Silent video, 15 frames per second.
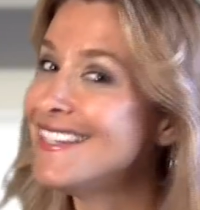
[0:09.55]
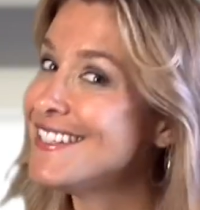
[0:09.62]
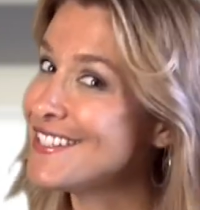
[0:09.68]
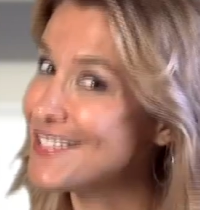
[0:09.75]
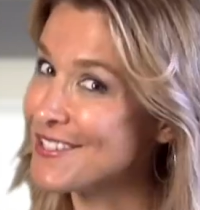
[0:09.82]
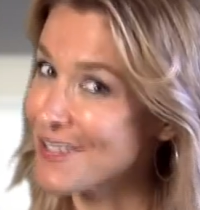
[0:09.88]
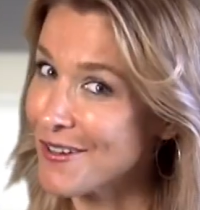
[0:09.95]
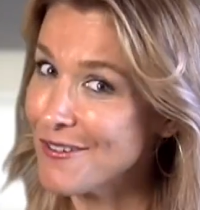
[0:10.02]

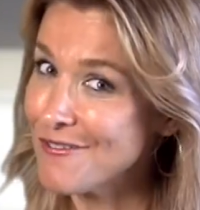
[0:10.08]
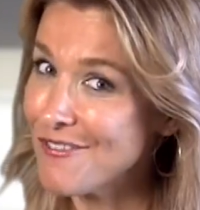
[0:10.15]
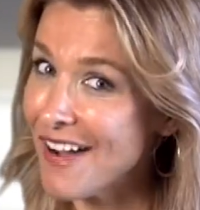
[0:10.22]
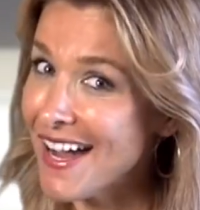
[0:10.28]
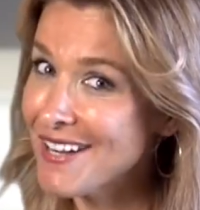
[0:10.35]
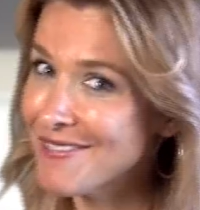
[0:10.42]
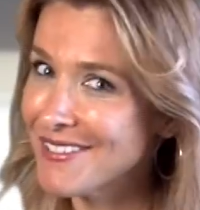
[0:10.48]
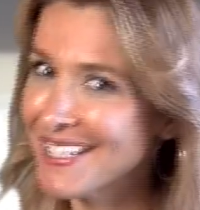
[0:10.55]
So
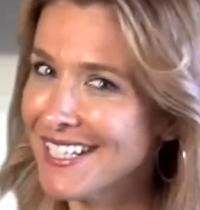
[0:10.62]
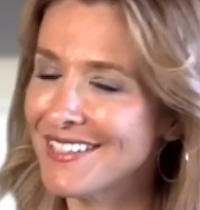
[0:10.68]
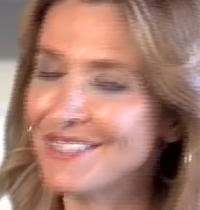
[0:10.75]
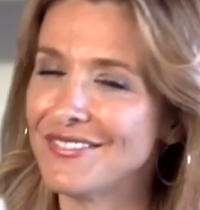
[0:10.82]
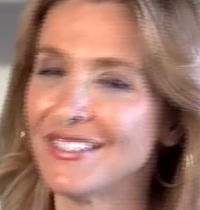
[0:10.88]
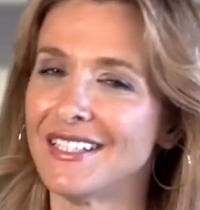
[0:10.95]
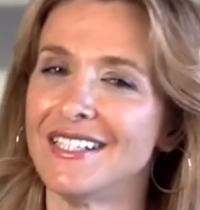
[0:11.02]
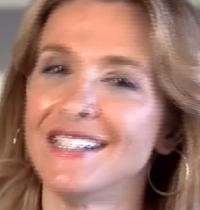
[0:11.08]
far we have
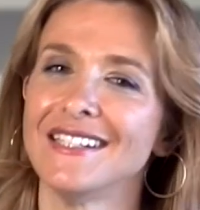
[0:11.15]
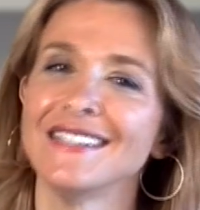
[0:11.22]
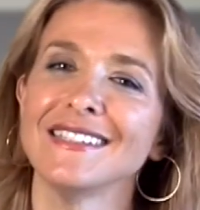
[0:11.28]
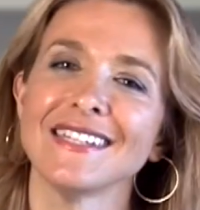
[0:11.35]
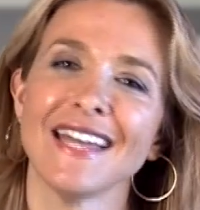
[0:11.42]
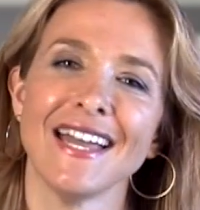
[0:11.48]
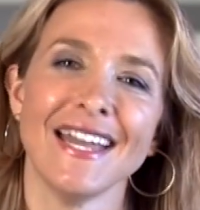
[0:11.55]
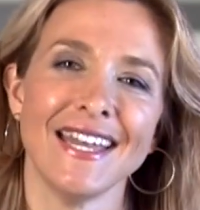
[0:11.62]
learned